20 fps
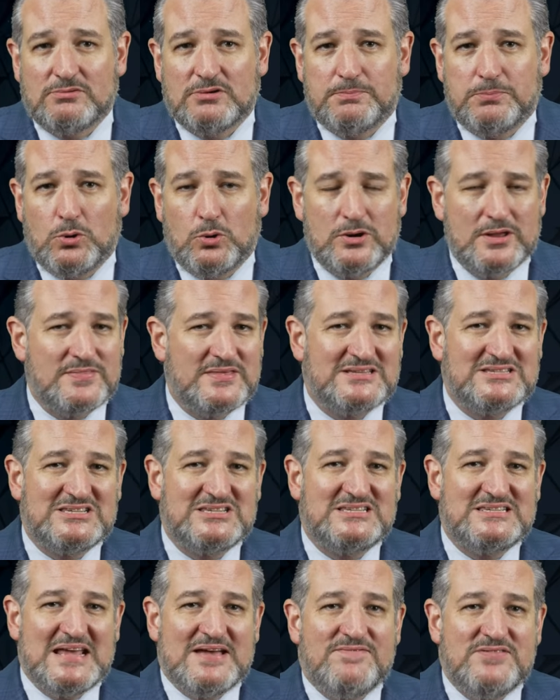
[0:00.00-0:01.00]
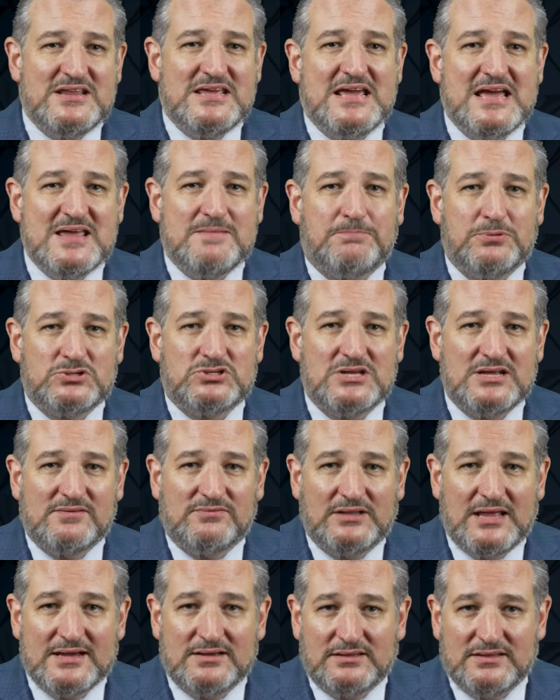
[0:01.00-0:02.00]
reported that seventy-eight percent of
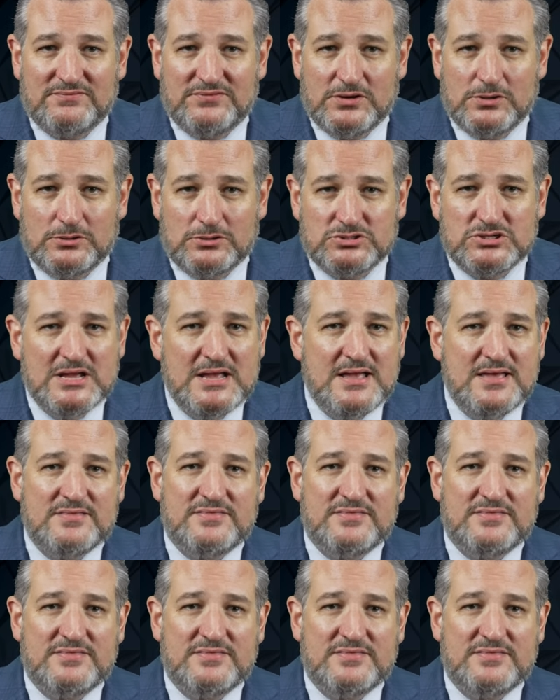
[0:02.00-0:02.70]
likely voters